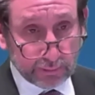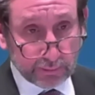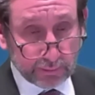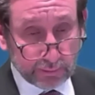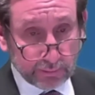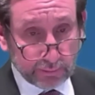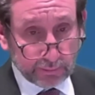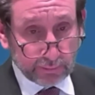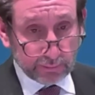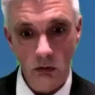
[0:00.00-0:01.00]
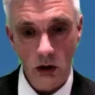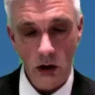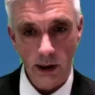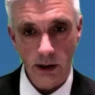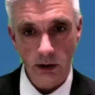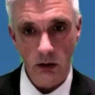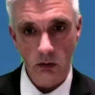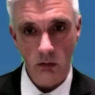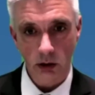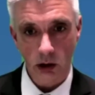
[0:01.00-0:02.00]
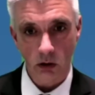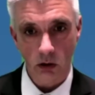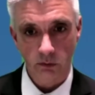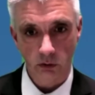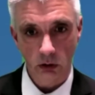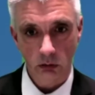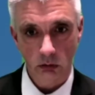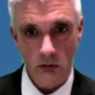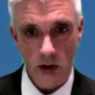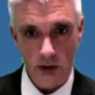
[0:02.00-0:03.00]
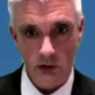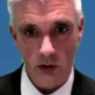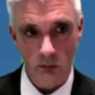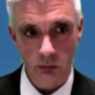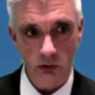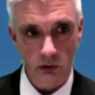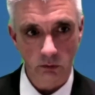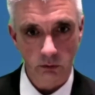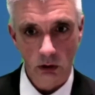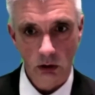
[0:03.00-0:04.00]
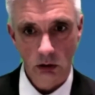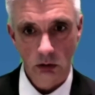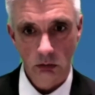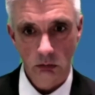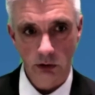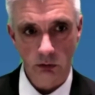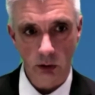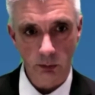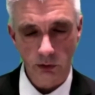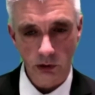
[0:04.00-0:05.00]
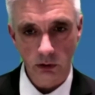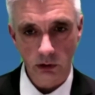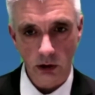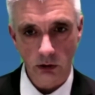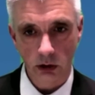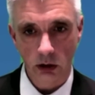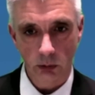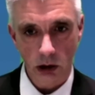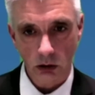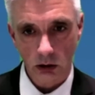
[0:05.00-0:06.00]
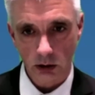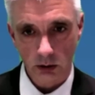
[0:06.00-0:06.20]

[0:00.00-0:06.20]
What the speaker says: I thought I'd asked for examples of misrepresentation in the market.